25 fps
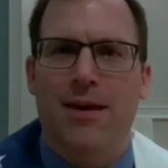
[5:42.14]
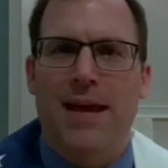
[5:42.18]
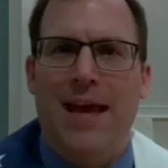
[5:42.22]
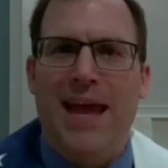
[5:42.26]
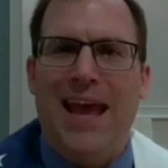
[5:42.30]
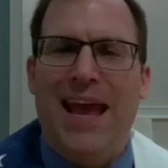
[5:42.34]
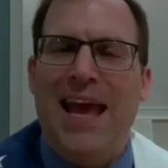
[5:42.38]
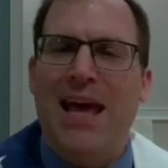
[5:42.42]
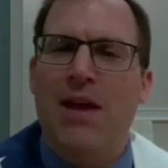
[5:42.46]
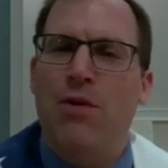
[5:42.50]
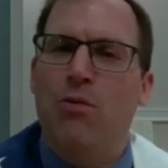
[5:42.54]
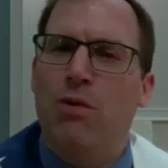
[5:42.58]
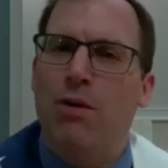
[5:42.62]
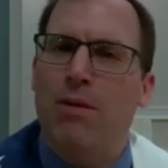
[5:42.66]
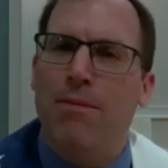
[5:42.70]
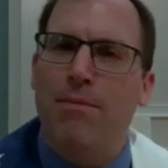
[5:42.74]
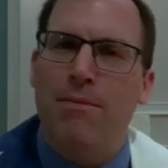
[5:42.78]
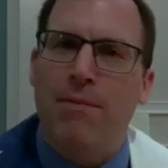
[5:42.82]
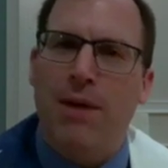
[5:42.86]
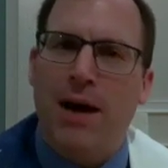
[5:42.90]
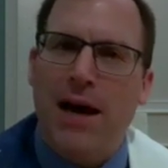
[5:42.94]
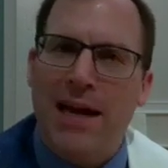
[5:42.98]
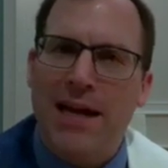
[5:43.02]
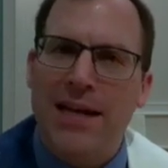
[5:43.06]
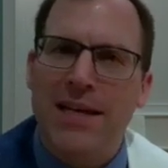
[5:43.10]
and
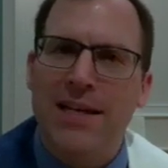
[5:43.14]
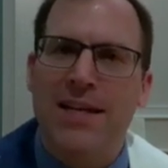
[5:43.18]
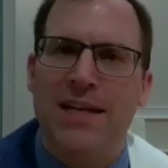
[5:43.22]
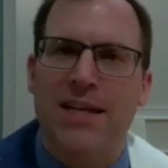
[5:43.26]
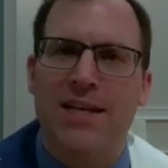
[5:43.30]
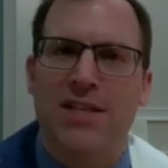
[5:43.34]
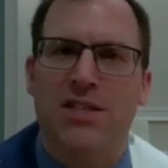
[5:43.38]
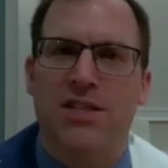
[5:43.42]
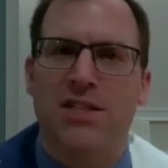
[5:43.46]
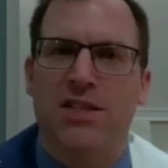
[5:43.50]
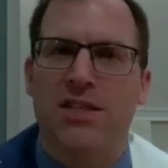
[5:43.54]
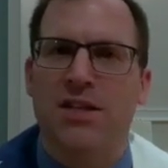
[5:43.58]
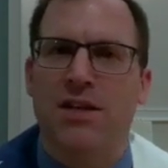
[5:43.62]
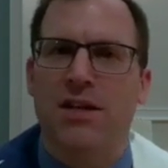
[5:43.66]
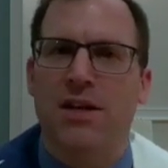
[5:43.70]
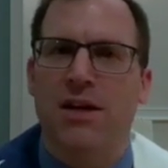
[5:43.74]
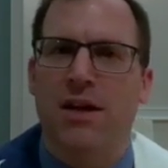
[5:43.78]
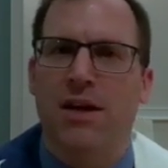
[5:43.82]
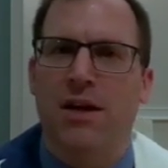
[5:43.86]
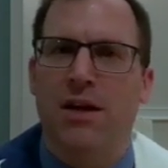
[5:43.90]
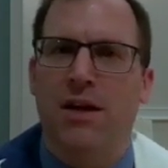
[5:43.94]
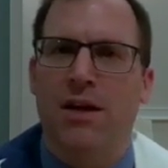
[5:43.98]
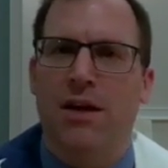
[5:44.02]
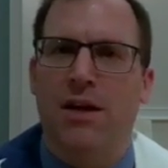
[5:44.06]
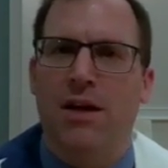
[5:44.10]
remind us
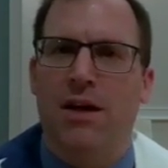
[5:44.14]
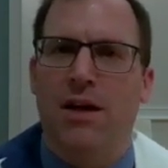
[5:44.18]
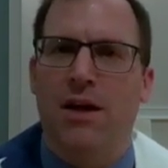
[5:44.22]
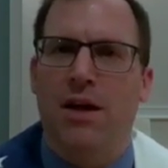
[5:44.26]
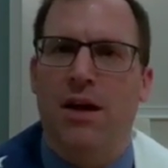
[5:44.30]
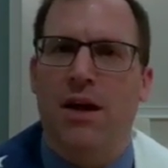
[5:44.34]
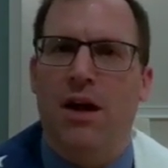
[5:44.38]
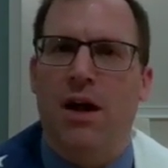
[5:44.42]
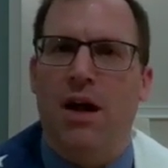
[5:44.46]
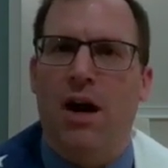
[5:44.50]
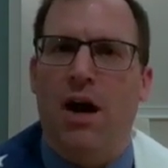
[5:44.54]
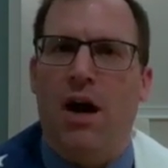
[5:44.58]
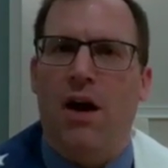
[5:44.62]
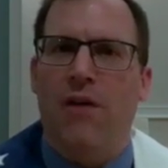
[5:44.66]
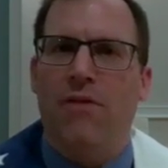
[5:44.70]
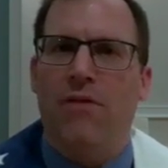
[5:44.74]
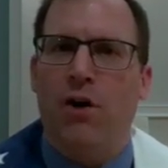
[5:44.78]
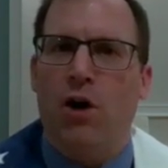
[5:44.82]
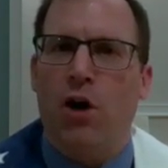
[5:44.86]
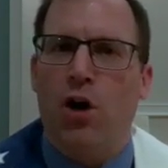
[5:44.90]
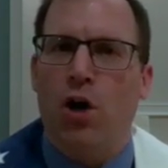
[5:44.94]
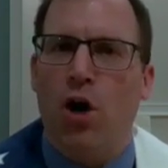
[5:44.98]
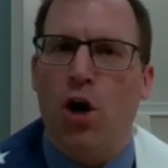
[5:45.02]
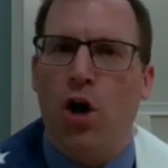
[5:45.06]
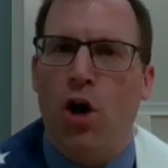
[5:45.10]
of
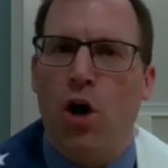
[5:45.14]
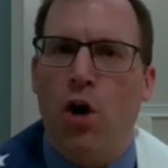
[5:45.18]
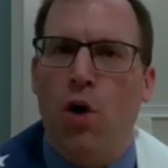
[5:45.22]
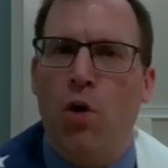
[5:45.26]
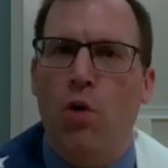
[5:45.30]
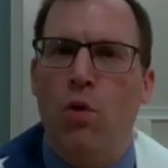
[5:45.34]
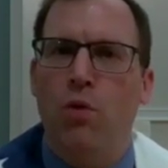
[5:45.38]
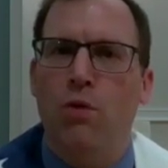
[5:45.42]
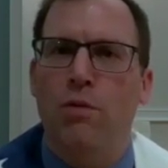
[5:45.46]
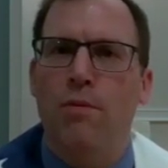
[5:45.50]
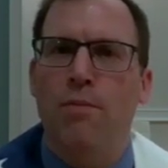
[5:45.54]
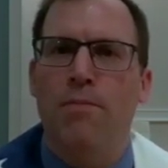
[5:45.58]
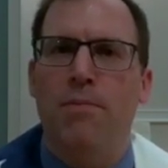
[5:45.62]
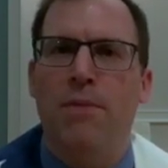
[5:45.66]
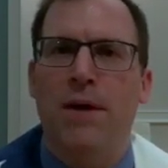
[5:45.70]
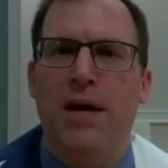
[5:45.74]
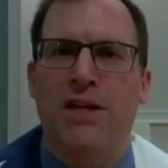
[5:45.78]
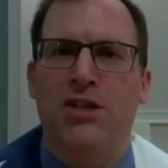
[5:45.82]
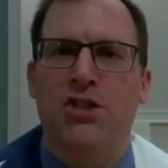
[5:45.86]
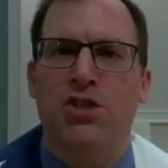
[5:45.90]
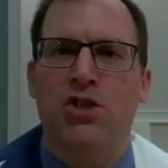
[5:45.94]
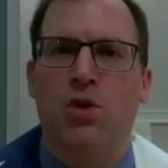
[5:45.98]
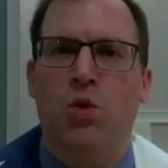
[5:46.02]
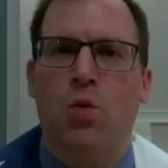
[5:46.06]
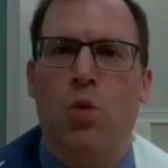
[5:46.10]
our own
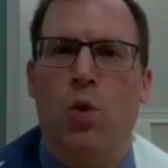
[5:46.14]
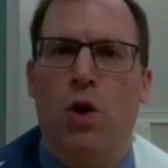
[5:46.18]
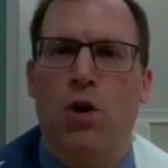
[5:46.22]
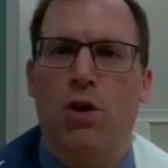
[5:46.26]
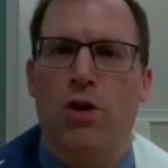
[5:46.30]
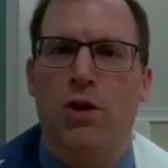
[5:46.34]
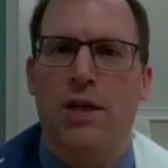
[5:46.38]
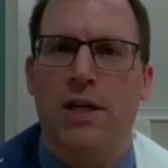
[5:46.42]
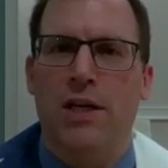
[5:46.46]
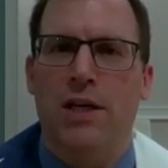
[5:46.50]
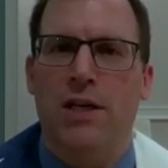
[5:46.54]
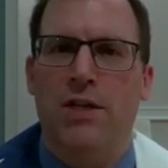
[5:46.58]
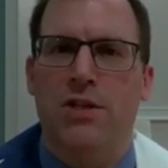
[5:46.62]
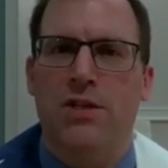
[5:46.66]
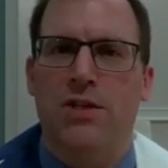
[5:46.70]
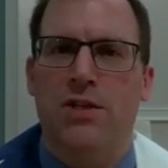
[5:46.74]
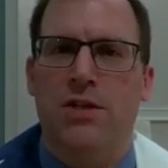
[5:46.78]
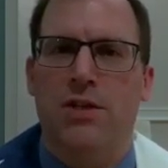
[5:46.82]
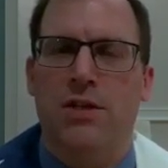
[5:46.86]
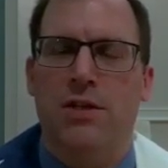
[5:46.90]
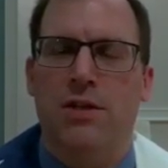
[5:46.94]
best qualities.